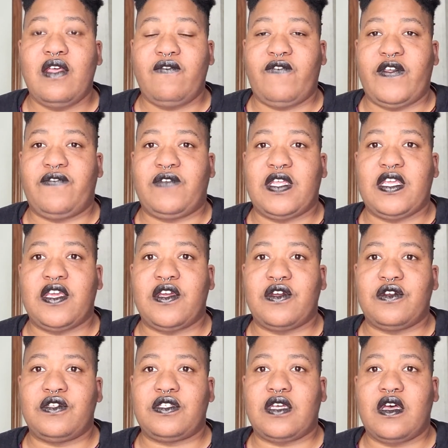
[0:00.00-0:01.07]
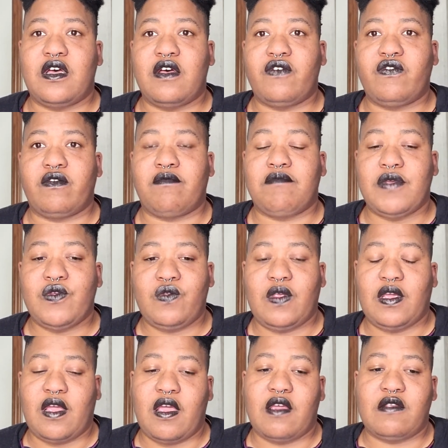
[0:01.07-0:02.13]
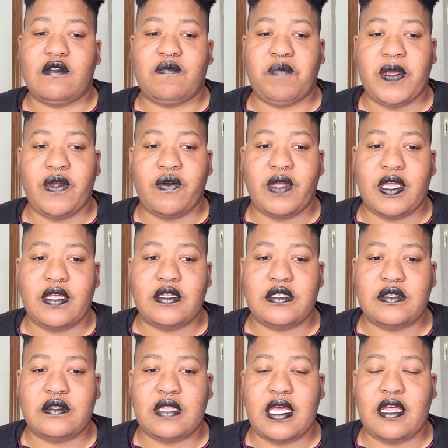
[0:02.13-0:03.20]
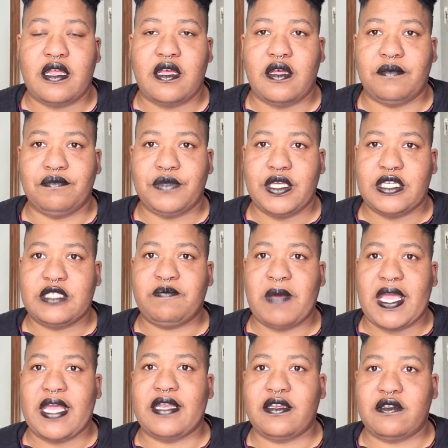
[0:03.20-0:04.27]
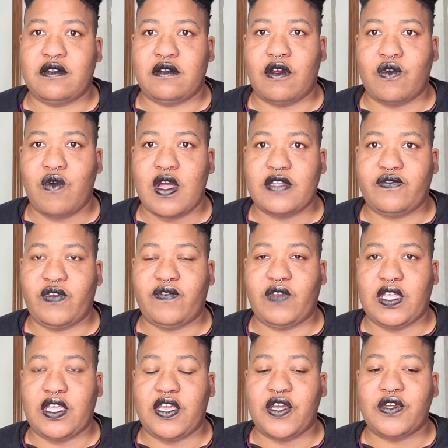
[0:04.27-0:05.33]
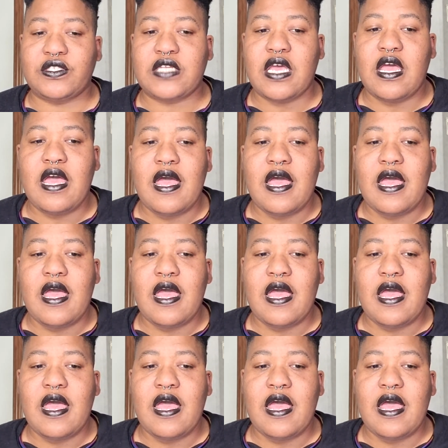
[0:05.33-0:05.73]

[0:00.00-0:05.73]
50 years of music experience that expand across 50 years.